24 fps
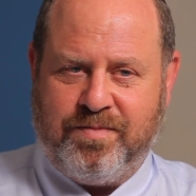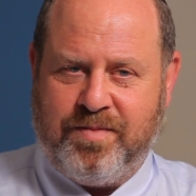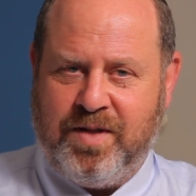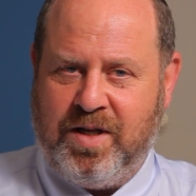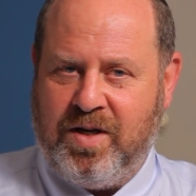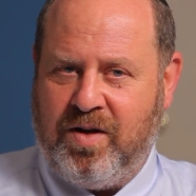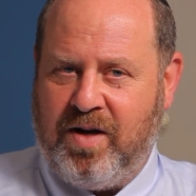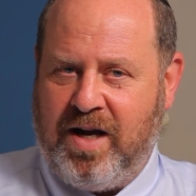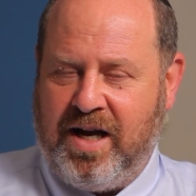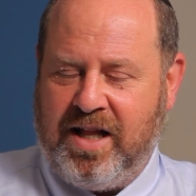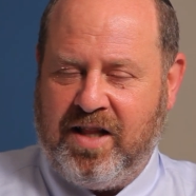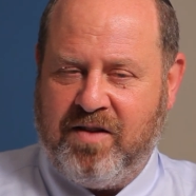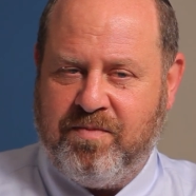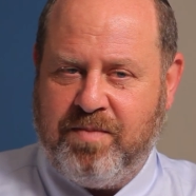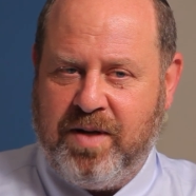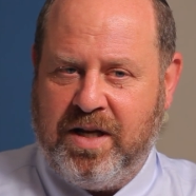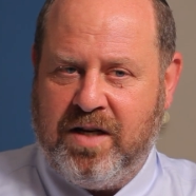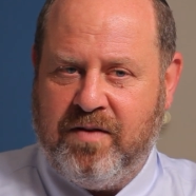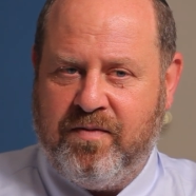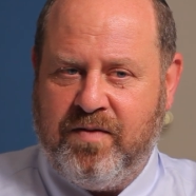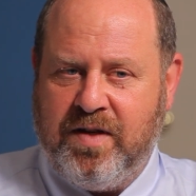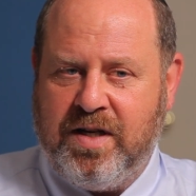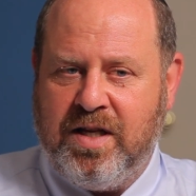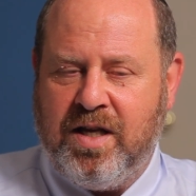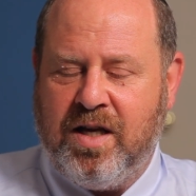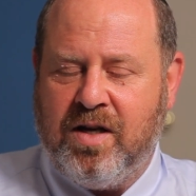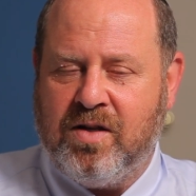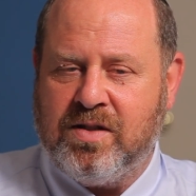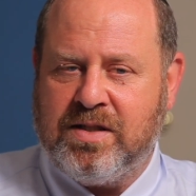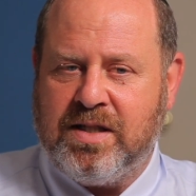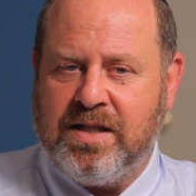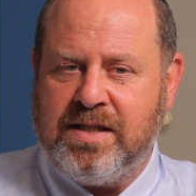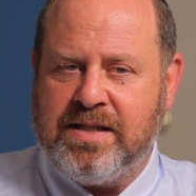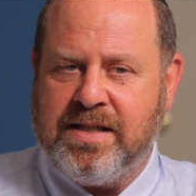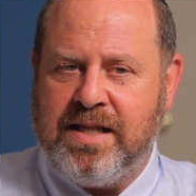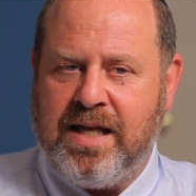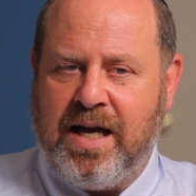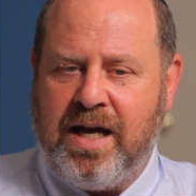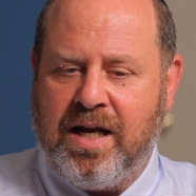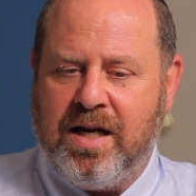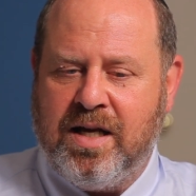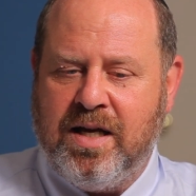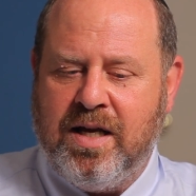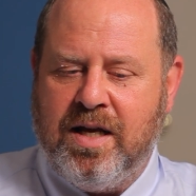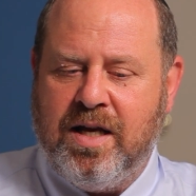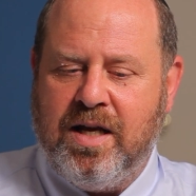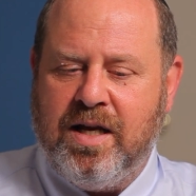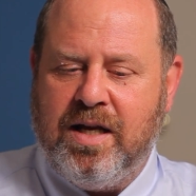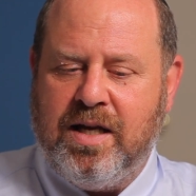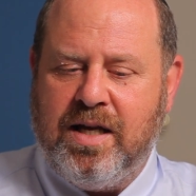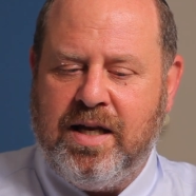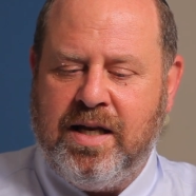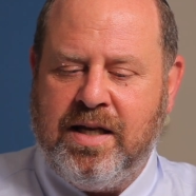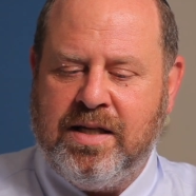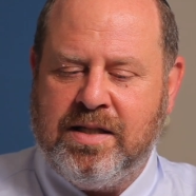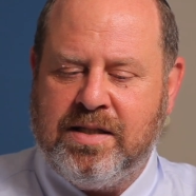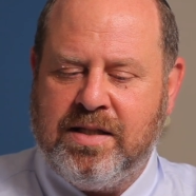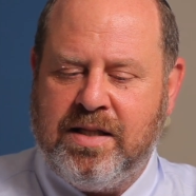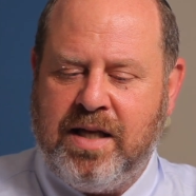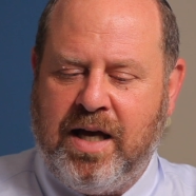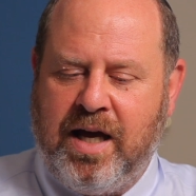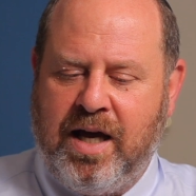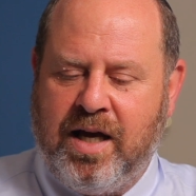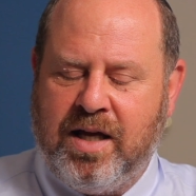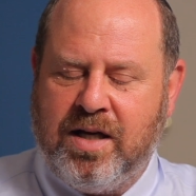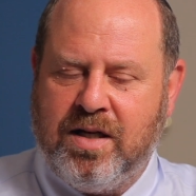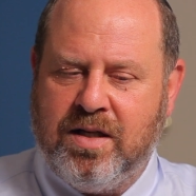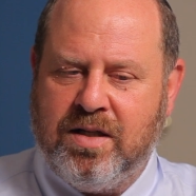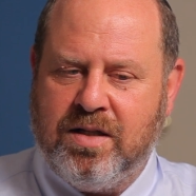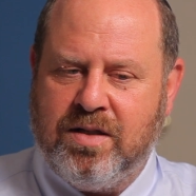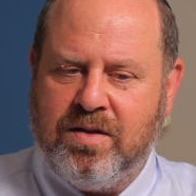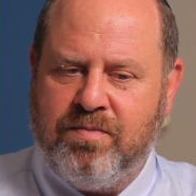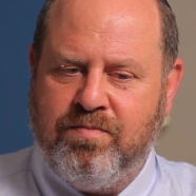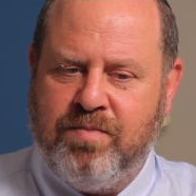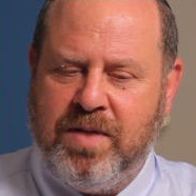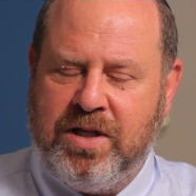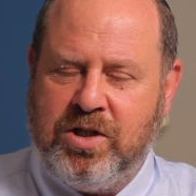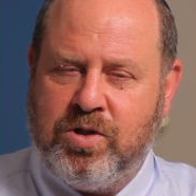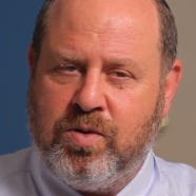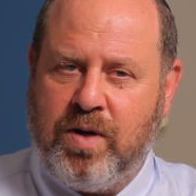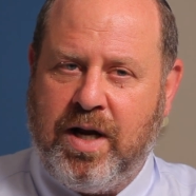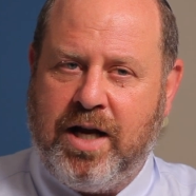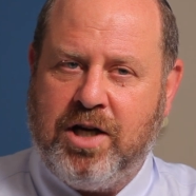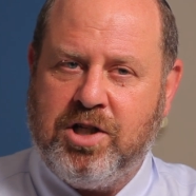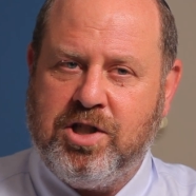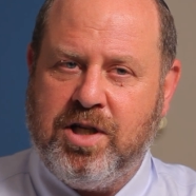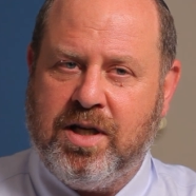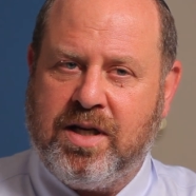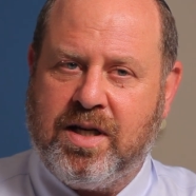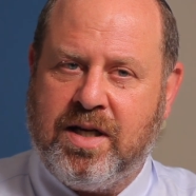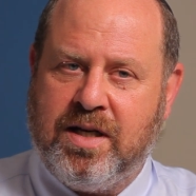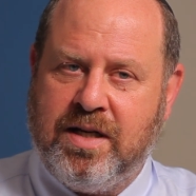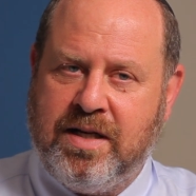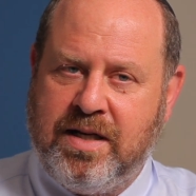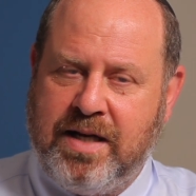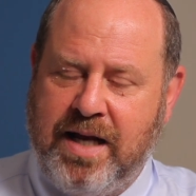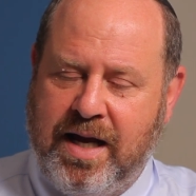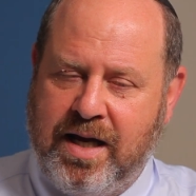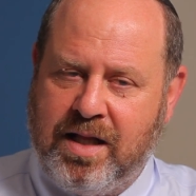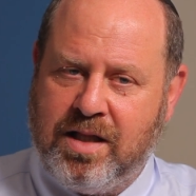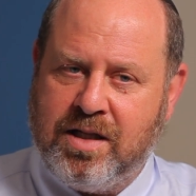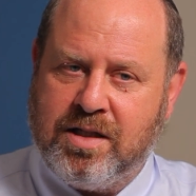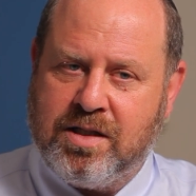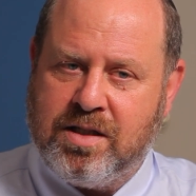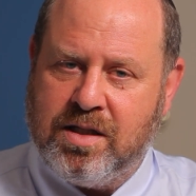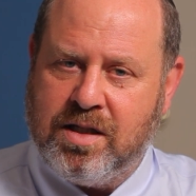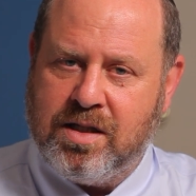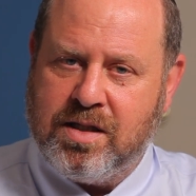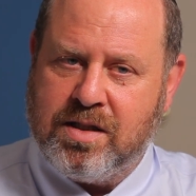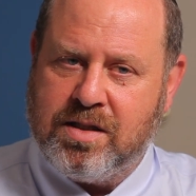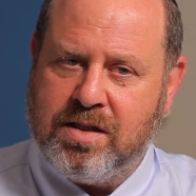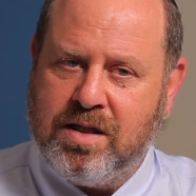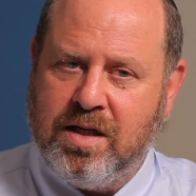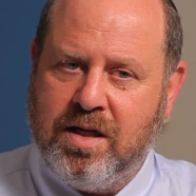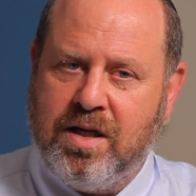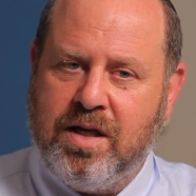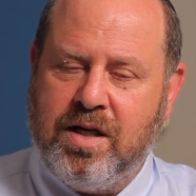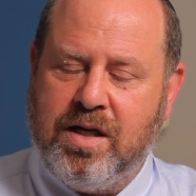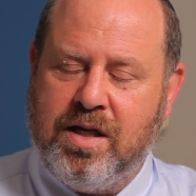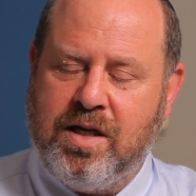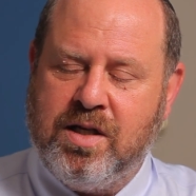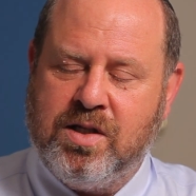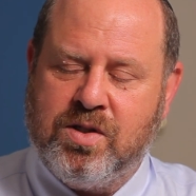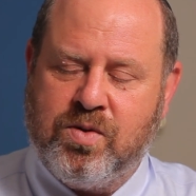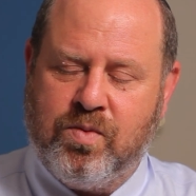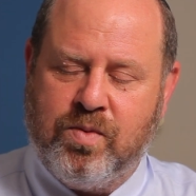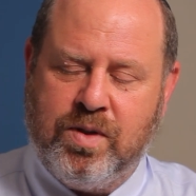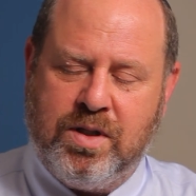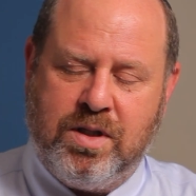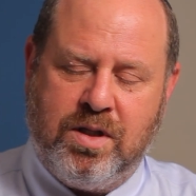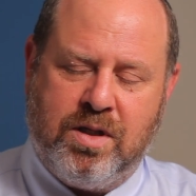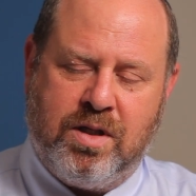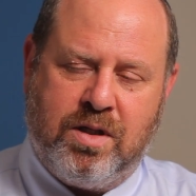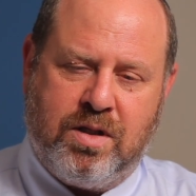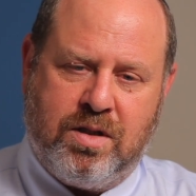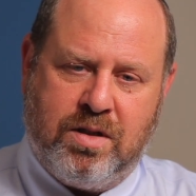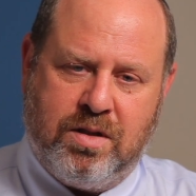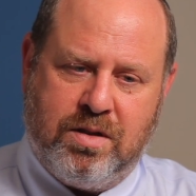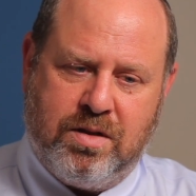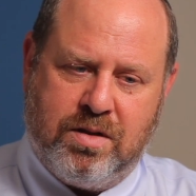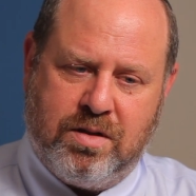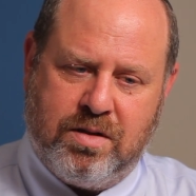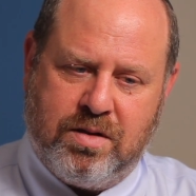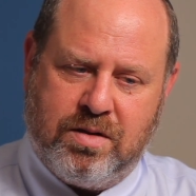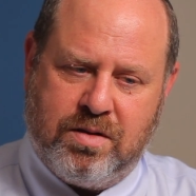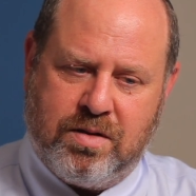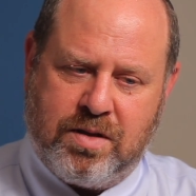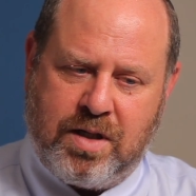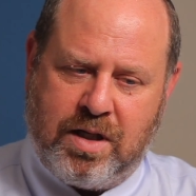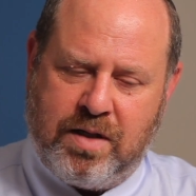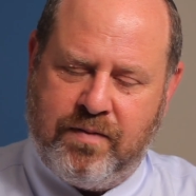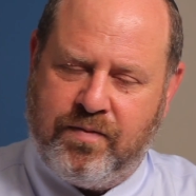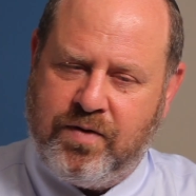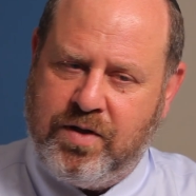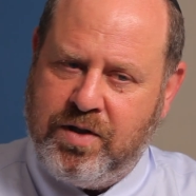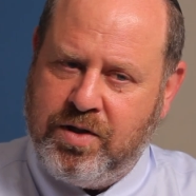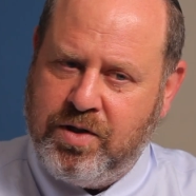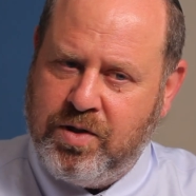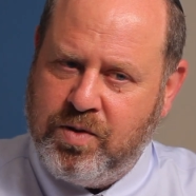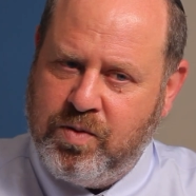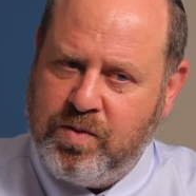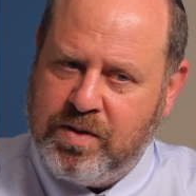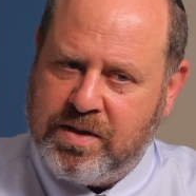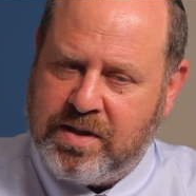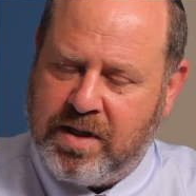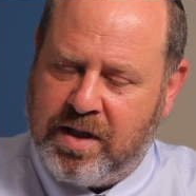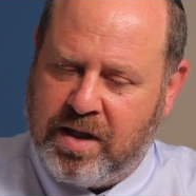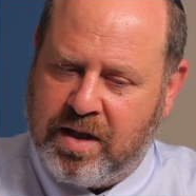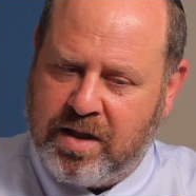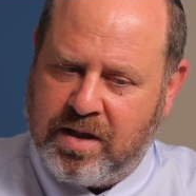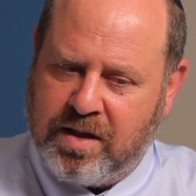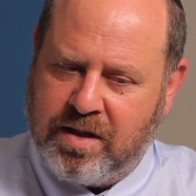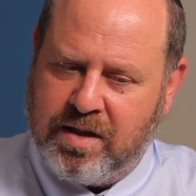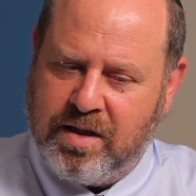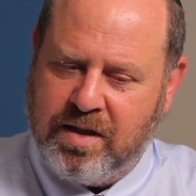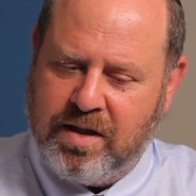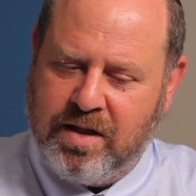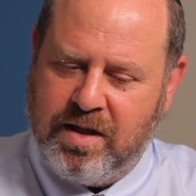you know, Aleph Beta videos, is that Midrashic analysis is really kind of using